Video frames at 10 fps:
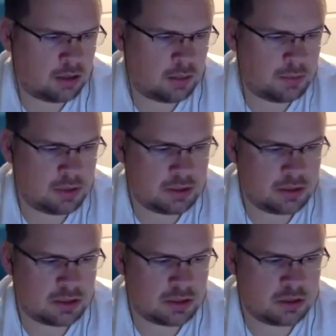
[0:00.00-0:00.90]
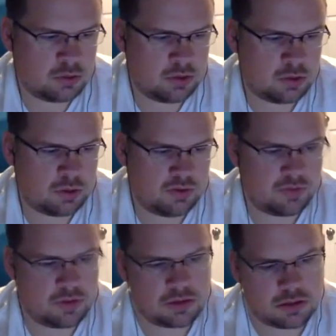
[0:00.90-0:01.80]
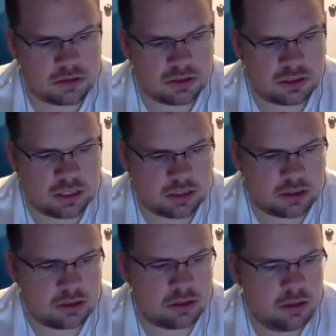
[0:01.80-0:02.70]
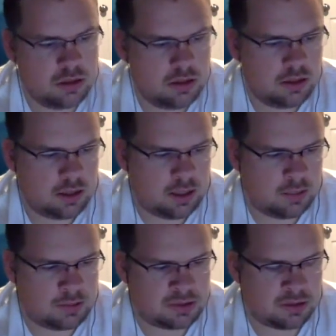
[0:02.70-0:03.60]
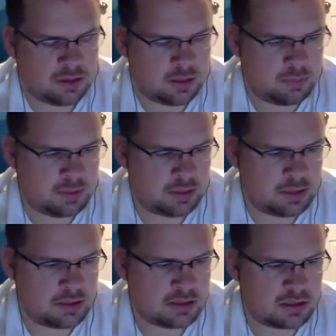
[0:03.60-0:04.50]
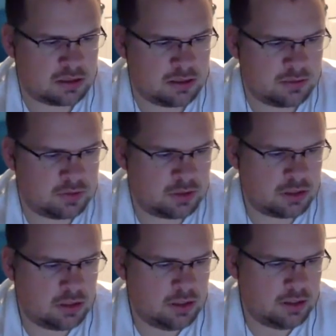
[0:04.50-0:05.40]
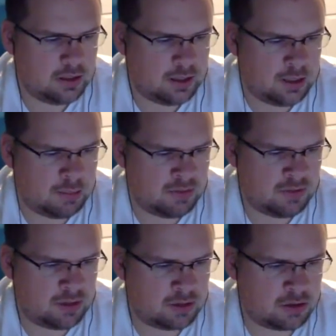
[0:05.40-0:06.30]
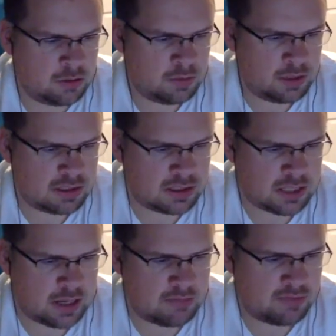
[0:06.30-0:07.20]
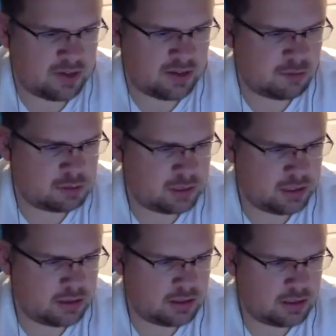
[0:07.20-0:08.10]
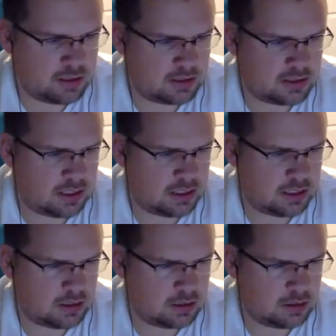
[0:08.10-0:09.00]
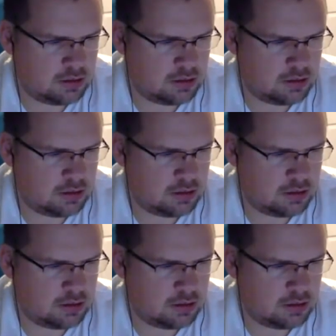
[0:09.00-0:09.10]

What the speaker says: up his 2021st and second until that pick is delivered. If Ingram is a top 5 player, he gets a